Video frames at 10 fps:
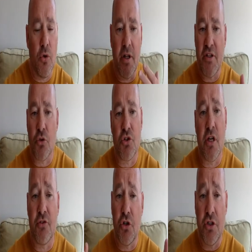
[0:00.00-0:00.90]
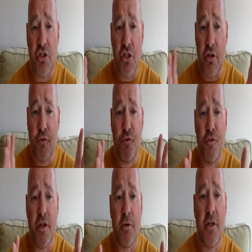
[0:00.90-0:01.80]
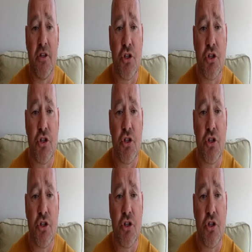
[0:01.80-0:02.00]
all of that sort of stuff. So this didn't fit in